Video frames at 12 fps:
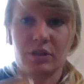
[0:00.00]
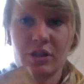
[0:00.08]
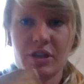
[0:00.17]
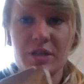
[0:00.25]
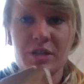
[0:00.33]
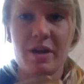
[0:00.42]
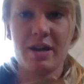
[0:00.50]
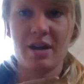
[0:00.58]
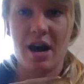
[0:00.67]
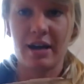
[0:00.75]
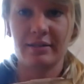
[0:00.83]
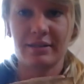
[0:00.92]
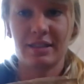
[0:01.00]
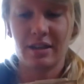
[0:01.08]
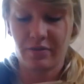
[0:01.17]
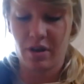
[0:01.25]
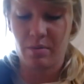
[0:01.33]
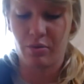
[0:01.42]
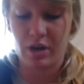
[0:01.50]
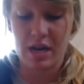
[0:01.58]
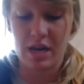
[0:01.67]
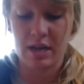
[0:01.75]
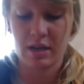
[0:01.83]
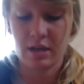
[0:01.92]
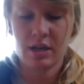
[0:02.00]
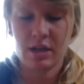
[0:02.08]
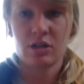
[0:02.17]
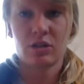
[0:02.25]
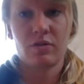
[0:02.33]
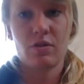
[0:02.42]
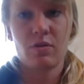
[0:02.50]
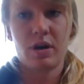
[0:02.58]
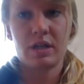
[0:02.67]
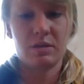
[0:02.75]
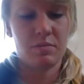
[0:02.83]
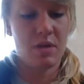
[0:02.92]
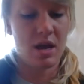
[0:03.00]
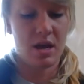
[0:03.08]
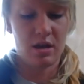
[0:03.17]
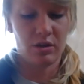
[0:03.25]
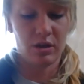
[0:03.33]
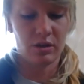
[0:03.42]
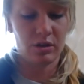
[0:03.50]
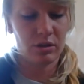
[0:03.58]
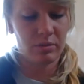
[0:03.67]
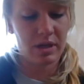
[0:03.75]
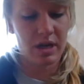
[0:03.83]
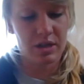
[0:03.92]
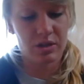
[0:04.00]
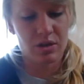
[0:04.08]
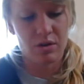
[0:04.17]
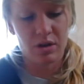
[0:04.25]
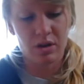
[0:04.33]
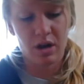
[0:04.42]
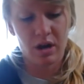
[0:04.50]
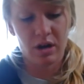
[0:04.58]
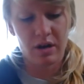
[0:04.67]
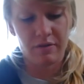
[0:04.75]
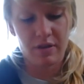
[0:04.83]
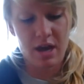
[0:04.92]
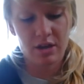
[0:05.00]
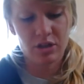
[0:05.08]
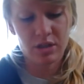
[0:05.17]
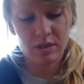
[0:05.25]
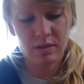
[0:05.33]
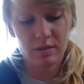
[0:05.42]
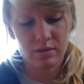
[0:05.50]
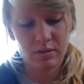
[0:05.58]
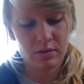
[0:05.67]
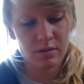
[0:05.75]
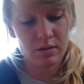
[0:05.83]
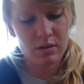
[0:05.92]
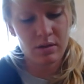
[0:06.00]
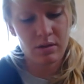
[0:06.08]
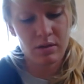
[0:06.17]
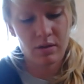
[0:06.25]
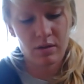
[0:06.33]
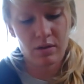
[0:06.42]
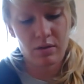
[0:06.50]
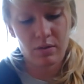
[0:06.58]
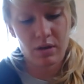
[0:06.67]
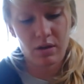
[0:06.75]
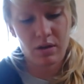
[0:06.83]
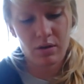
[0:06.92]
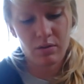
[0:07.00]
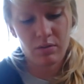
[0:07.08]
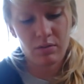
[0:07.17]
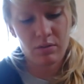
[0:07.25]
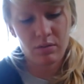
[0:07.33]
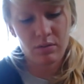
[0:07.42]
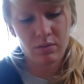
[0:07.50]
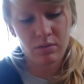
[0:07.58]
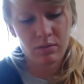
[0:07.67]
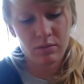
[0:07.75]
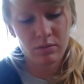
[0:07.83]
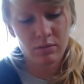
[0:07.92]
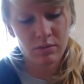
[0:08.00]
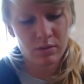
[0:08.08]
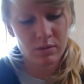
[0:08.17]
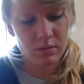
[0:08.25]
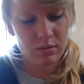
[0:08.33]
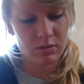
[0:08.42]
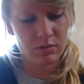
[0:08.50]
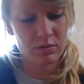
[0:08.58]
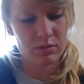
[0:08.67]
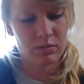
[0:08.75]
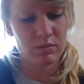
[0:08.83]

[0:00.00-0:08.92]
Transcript: there's my knot. It's not very pretty. So if you want to make it look a little bit nicer, you can cut off the edges. There we go. There